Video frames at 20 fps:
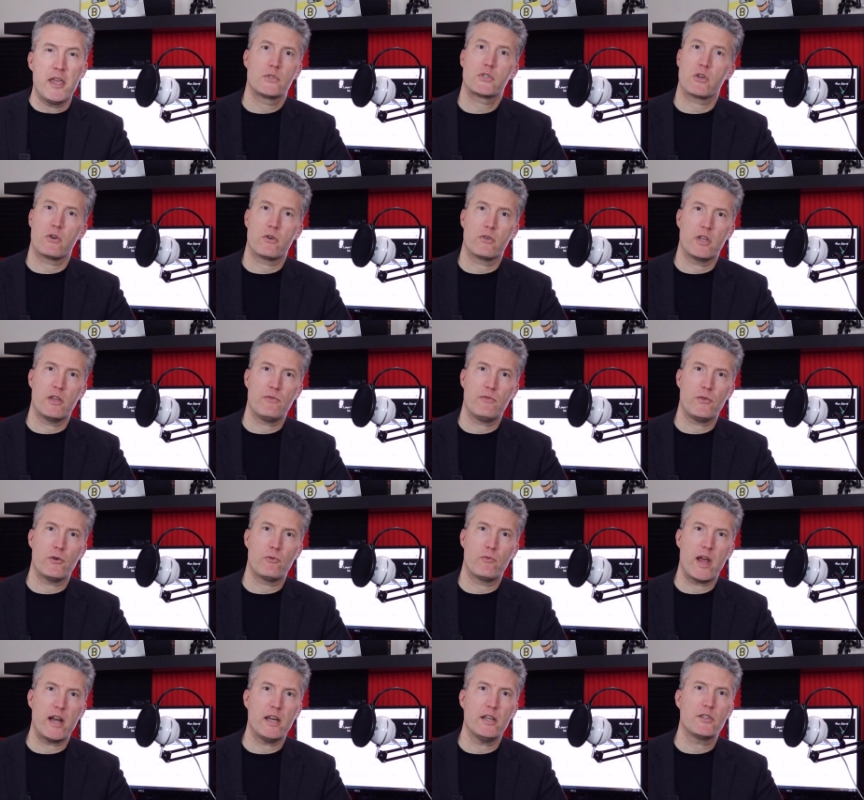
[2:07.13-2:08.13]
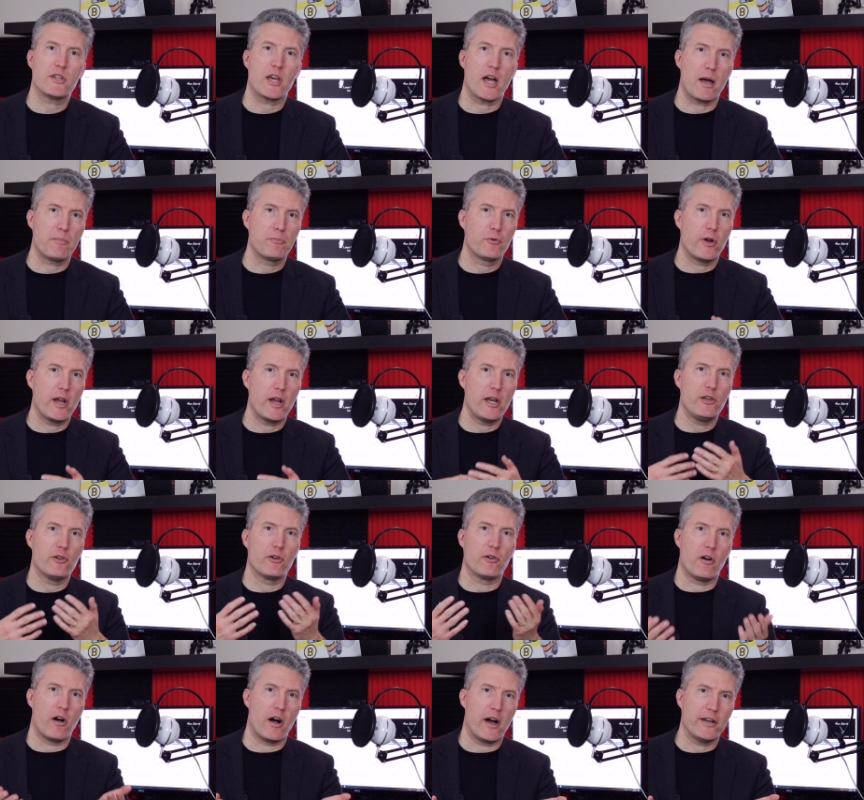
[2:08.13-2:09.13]
So if you're ready to upgrade
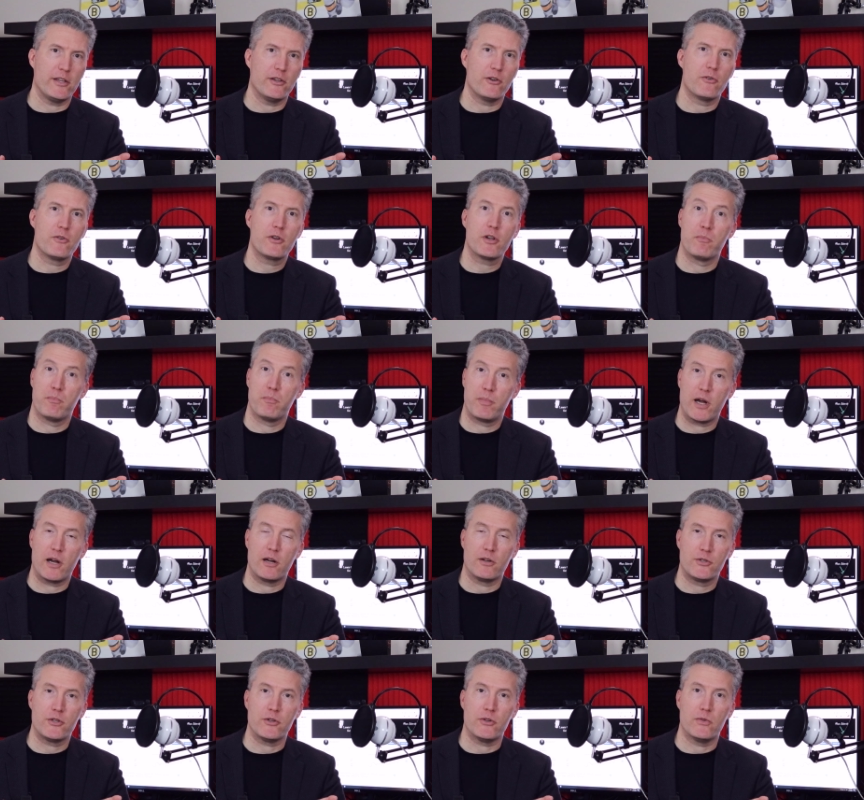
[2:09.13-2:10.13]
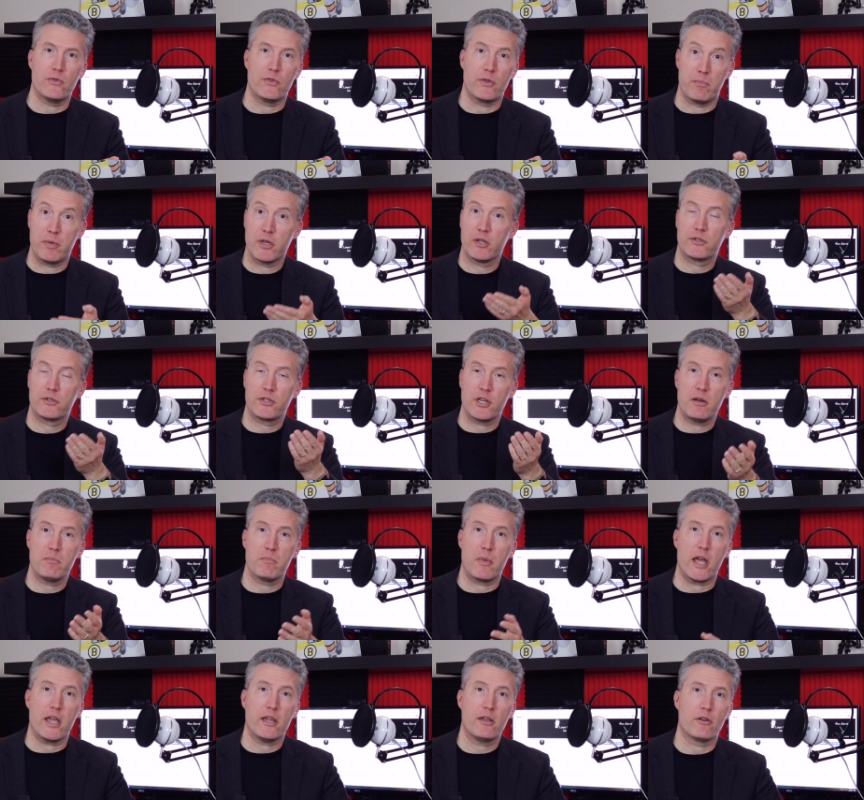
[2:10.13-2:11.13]
your audio compared to the
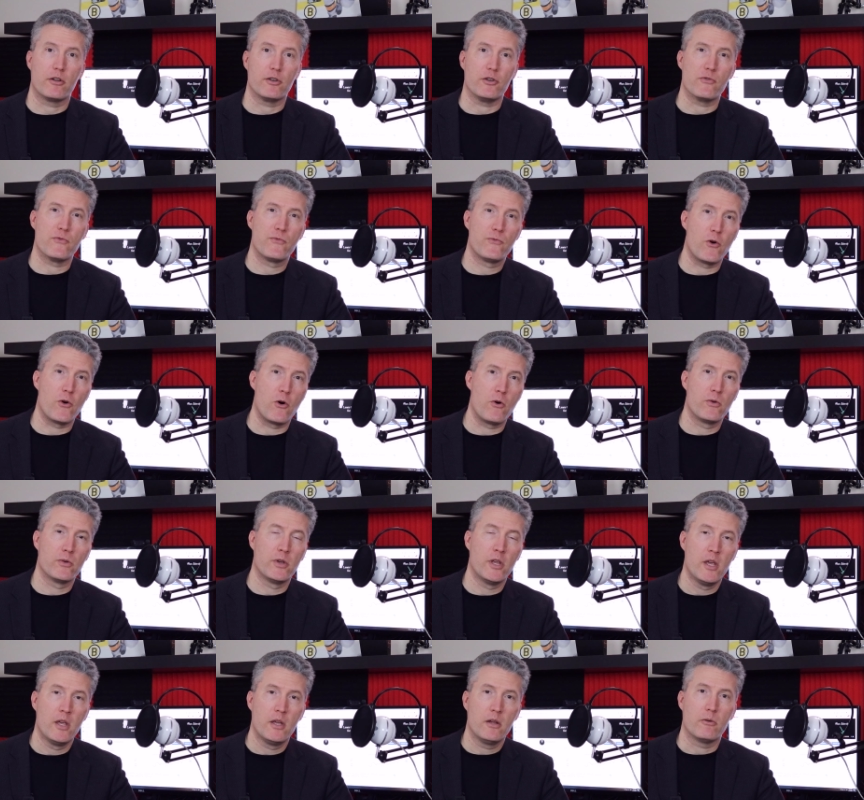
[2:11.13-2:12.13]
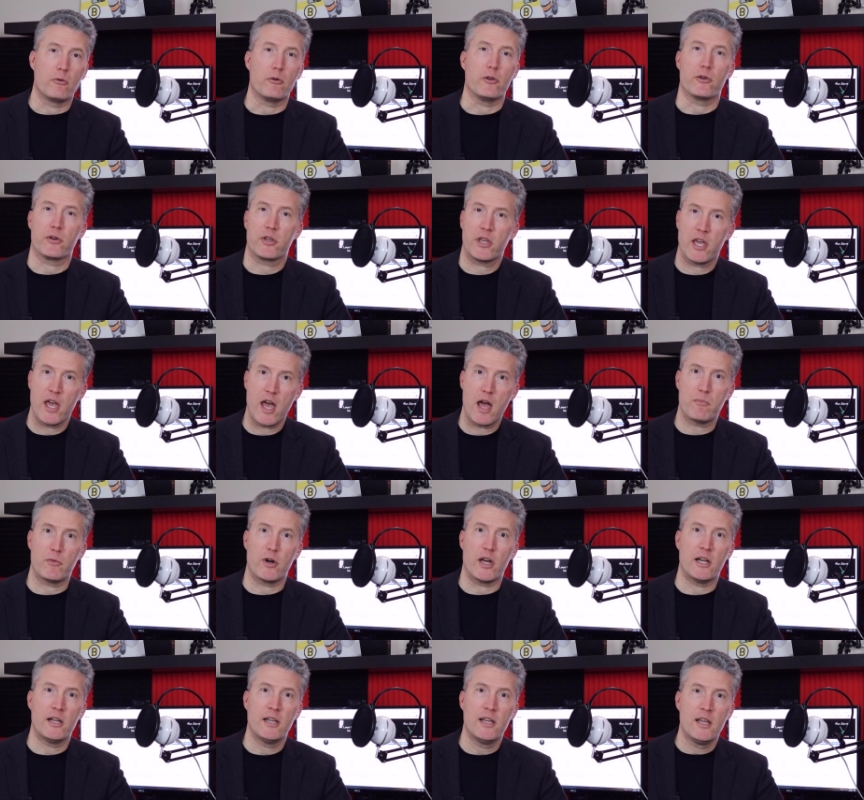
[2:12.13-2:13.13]
built-in mic on your phone or your
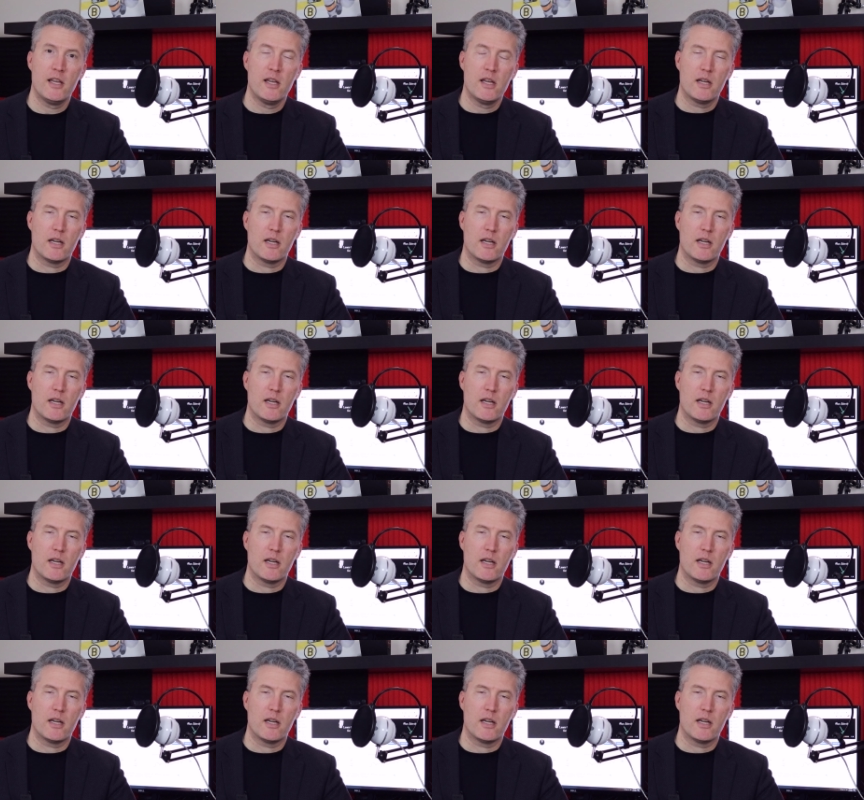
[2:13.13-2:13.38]
camera,